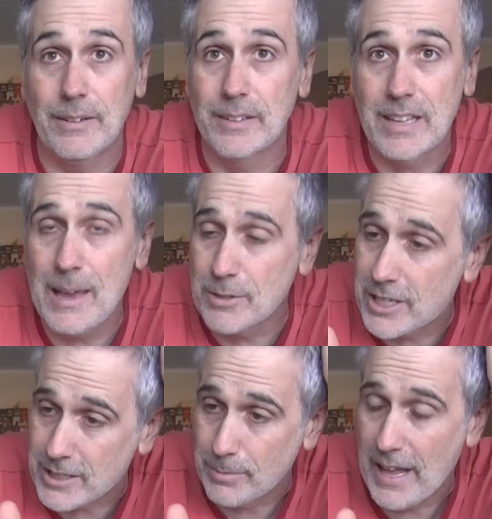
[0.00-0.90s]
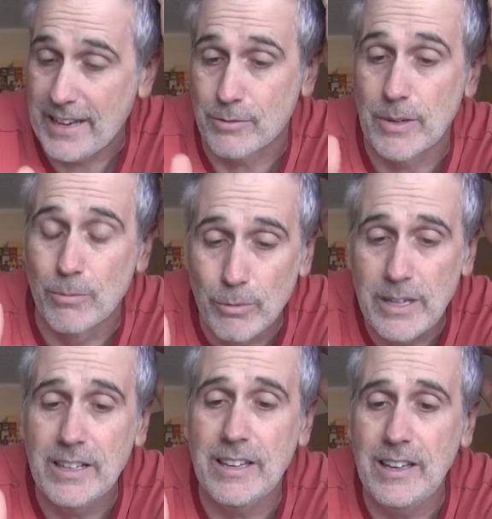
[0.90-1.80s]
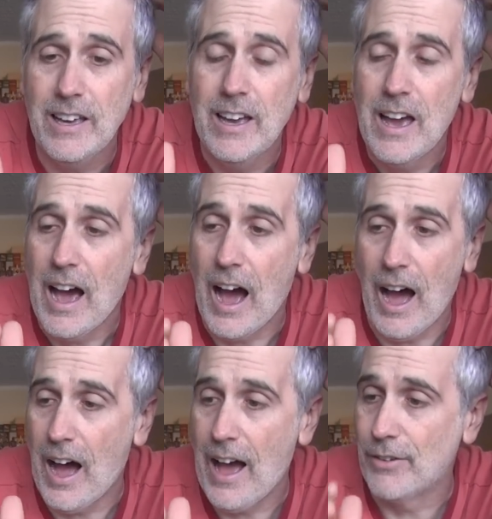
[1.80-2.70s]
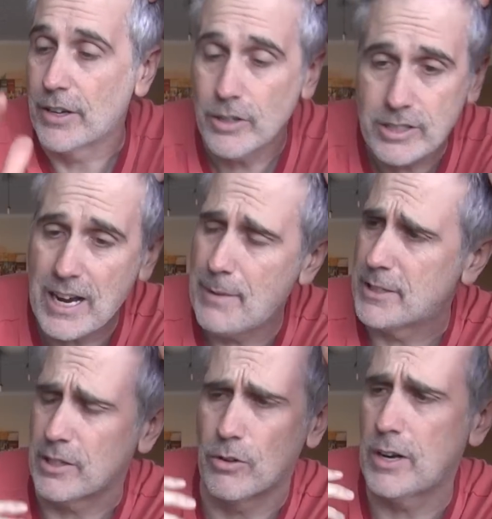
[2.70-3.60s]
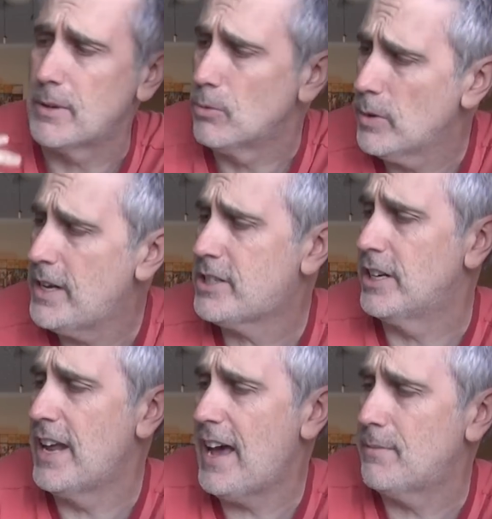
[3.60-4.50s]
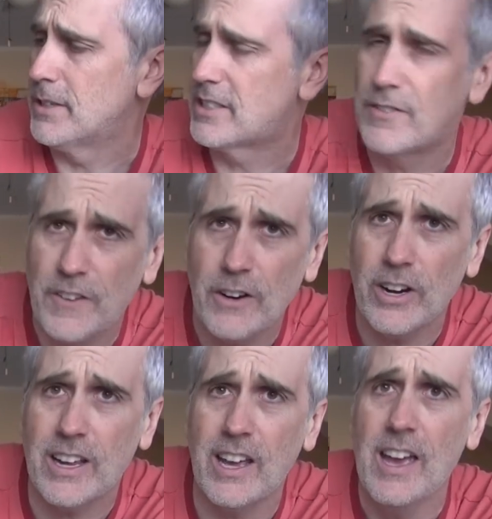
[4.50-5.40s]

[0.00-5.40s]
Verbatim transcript: the game is just a blast. We really have a good time. It's incredibly rich and atmospheric